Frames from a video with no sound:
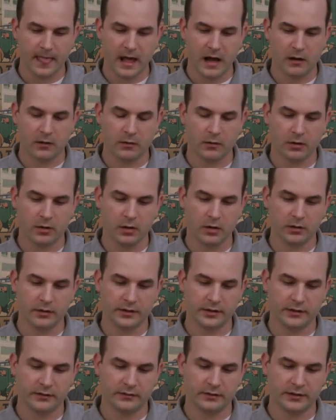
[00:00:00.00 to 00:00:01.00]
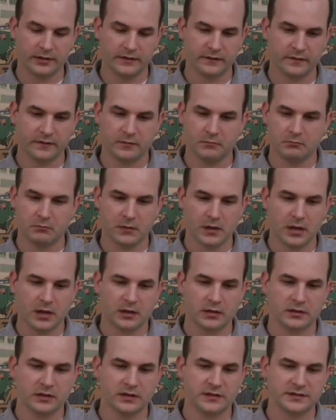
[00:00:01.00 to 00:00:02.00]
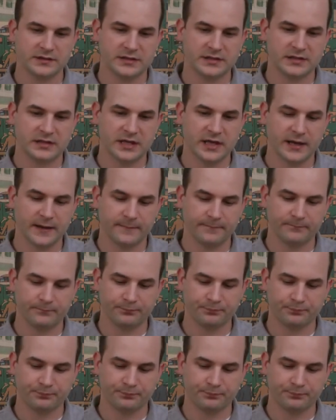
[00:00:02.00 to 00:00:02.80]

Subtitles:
alcohol here is. Doesn't say.